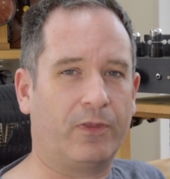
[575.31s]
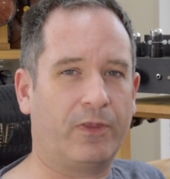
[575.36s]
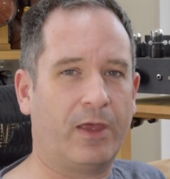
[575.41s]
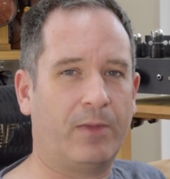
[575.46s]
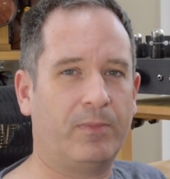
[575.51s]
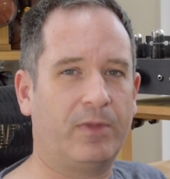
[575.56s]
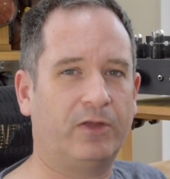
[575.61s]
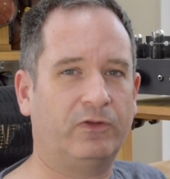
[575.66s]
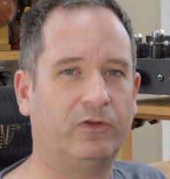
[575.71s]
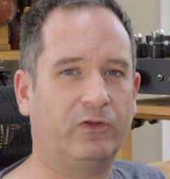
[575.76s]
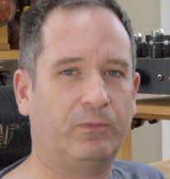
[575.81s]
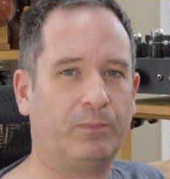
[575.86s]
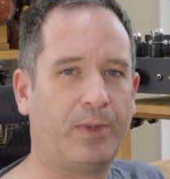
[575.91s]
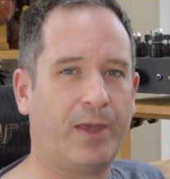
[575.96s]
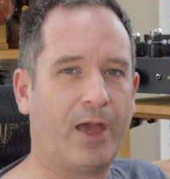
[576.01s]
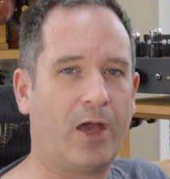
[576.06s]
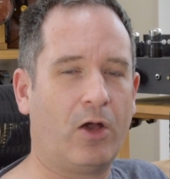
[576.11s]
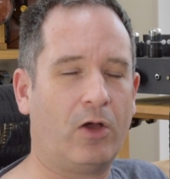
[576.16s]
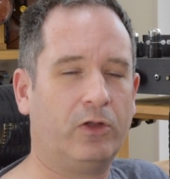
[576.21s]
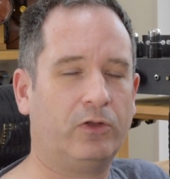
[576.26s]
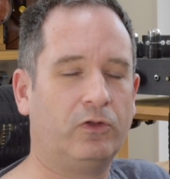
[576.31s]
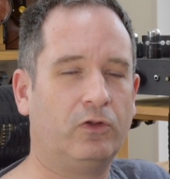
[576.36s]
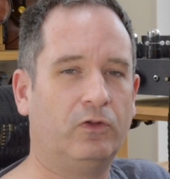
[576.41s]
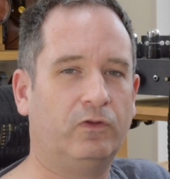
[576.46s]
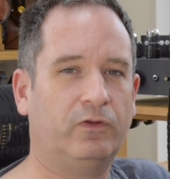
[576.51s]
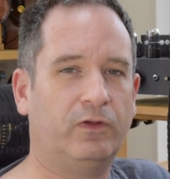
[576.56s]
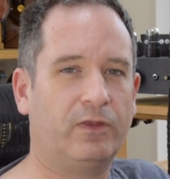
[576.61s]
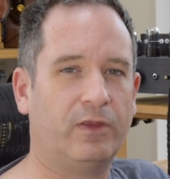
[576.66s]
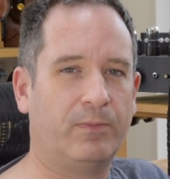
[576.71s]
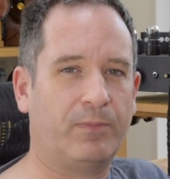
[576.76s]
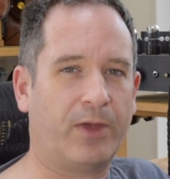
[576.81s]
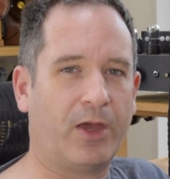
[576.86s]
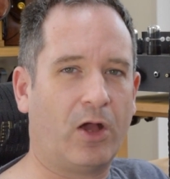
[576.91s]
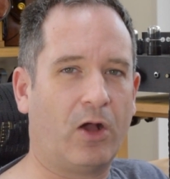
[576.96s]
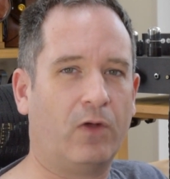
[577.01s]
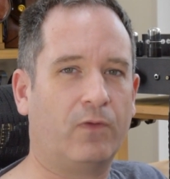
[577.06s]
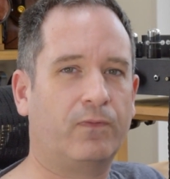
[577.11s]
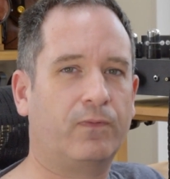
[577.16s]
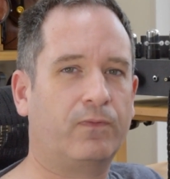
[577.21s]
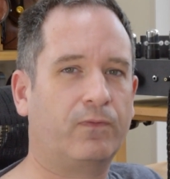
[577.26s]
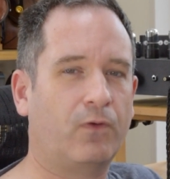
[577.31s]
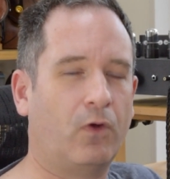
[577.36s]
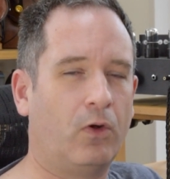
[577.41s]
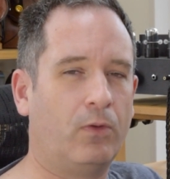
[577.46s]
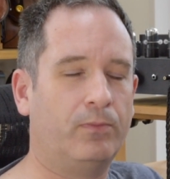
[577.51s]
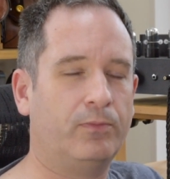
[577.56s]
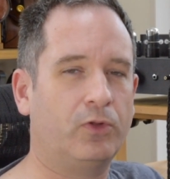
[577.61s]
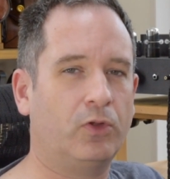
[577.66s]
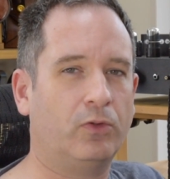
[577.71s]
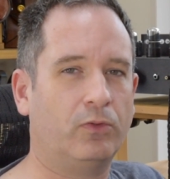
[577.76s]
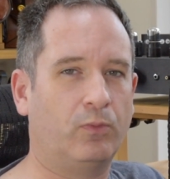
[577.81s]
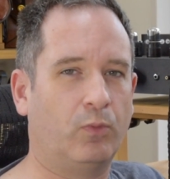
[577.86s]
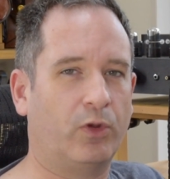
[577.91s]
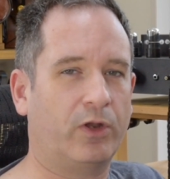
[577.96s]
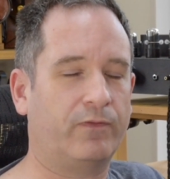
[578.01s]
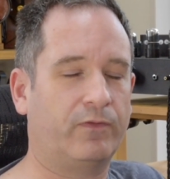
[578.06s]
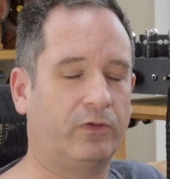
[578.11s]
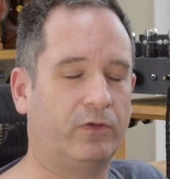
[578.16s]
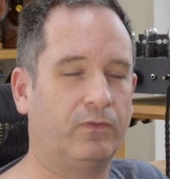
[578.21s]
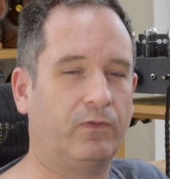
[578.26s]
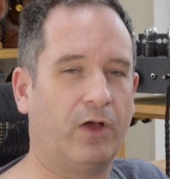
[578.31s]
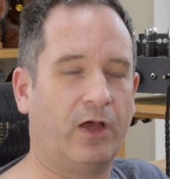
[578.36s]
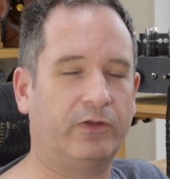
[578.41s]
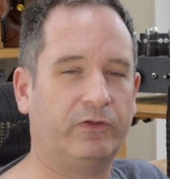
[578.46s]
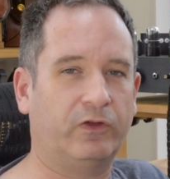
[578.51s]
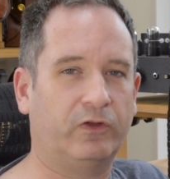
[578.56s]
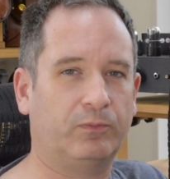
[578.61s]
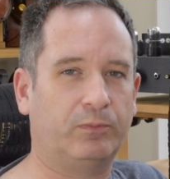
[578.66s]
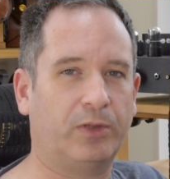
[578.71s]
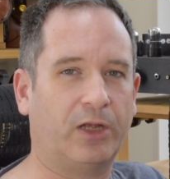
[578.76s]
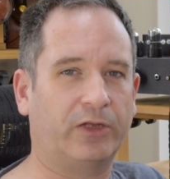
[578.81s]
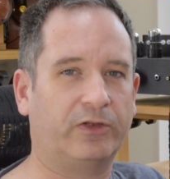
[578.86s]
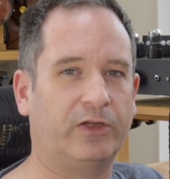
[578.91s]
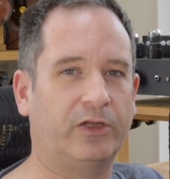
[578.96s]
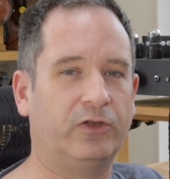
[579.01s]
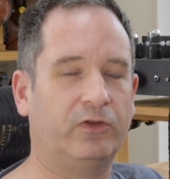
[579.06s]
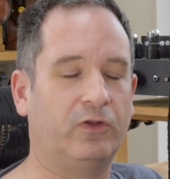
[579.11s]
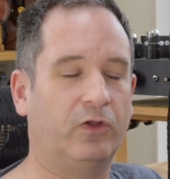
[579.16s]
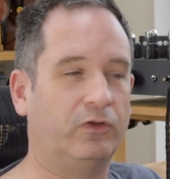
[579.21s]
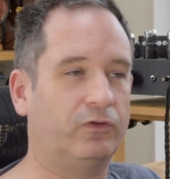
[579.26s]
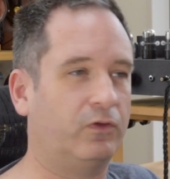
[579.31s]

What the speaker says: That means it's powered using the power from whatever device it's plugged into.